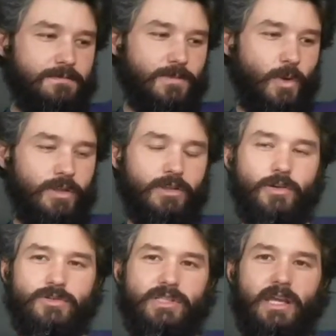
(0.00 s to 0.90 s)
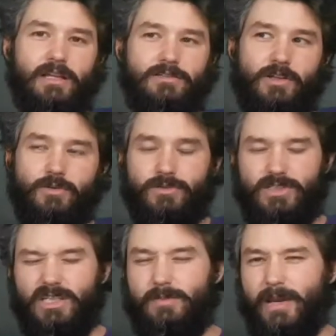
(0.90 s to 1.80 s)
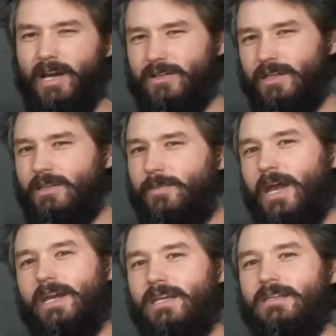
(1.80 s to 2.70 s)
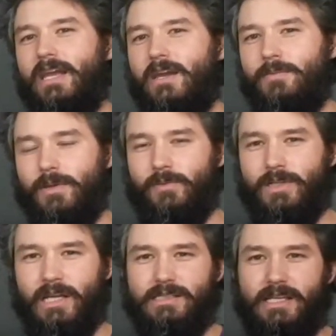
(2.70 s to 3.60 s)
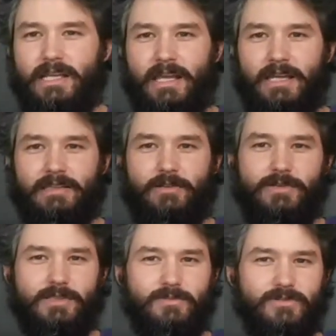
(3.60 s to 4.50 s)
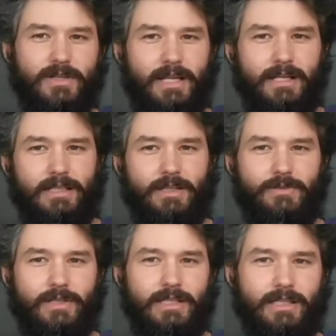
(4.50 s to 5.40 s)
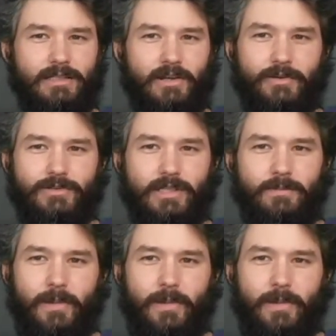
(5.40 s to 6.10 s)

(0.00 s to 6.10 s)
one of those things. Don't cheap out on the packing tape. And when I say that, there's some really, really dirt cheap